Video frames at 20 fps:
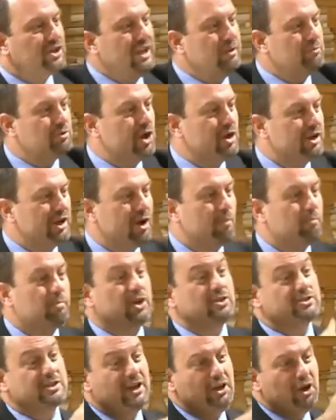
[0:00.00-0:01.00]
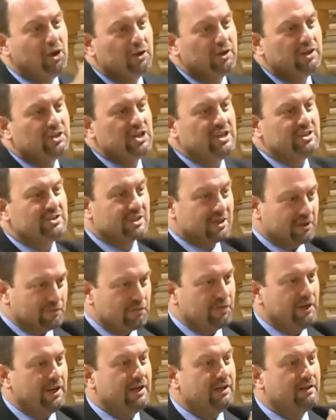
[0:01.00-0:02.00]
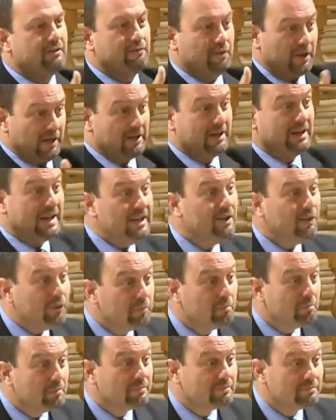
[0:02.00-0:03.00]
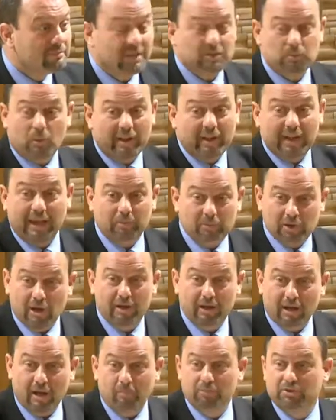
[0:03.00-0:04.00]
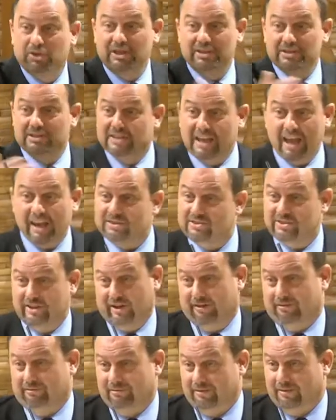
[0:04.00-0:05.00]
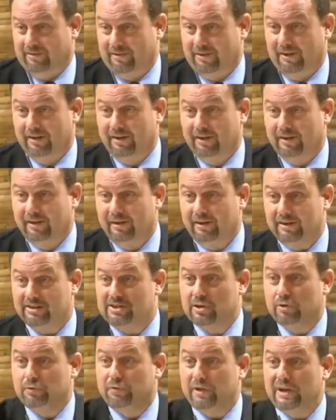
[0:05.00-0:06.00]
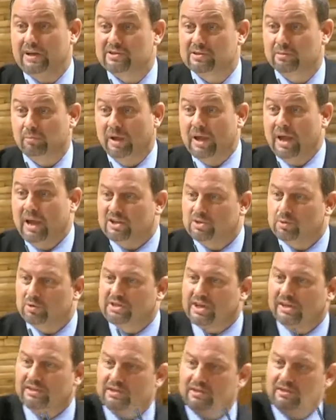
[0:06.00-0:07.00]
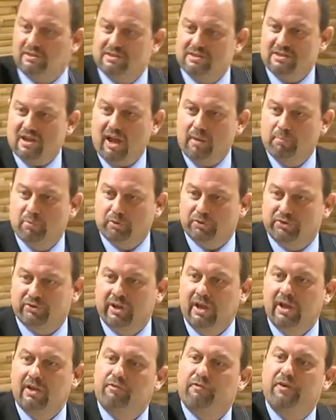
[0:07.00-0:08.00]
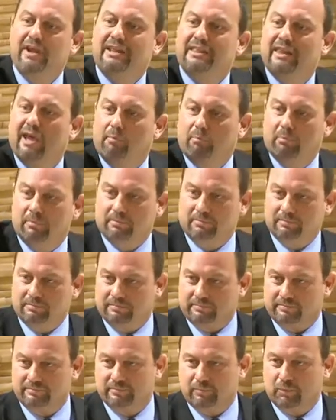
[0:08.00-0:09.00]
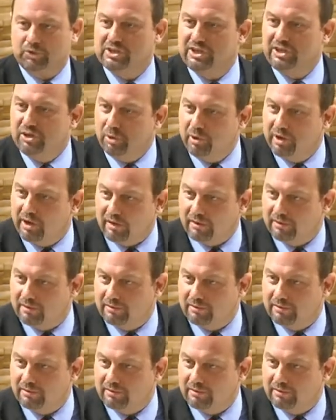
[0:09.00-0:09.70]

keep turning up because they know that Jesus can feed and heal them. That's why they keep turning up, and Jesus gets it. And he still feeds them. So he says to the disciples, feed them. What's he doing?